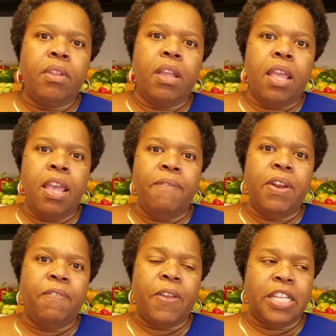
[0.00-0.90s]

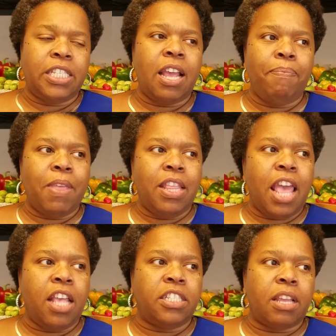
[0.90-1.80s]
Even if it's something
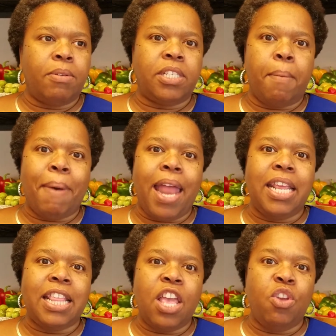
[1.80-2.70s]
that
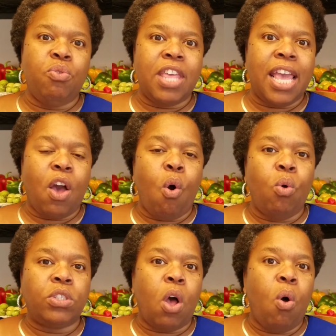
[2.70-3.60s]
somebody that you think
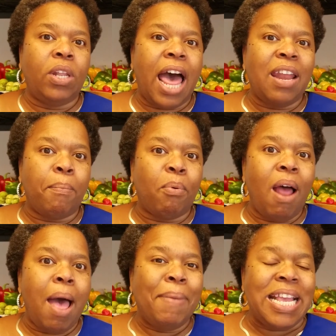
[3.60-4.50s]
holds a whole lot of
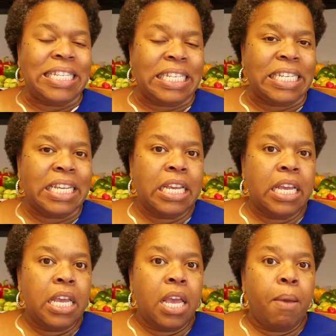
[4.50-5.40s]
promise,
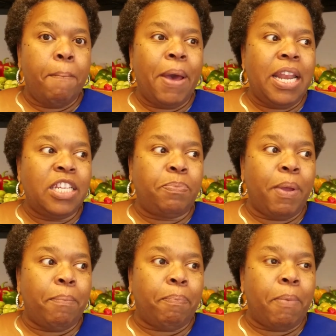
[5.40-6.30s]
but it's
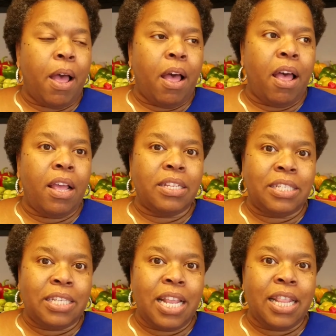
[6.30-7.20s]
been
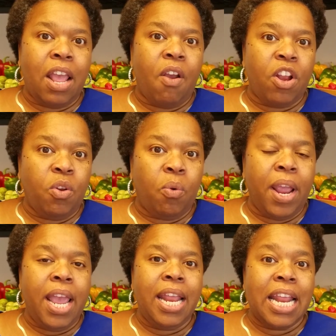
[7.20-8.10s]
sitting there and
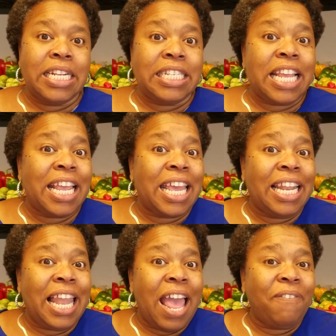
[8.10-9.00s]
green and sucking
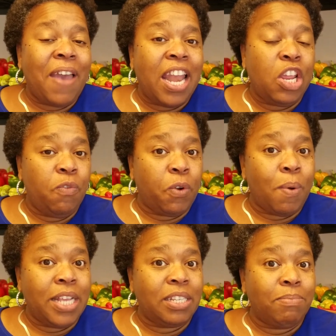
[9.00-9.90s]
life out of you for
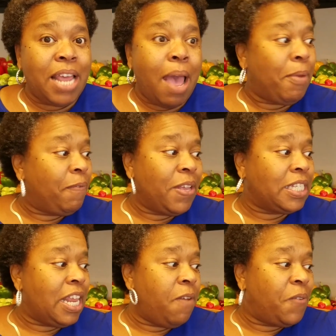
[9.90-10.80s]
quite some time. If
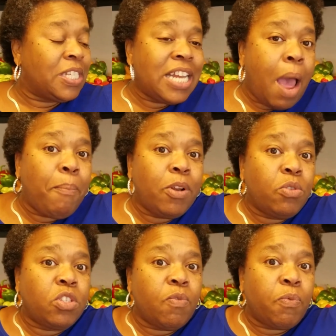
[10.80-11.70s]
it's not
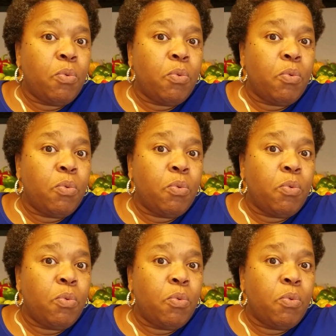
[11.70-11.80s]
producing fruit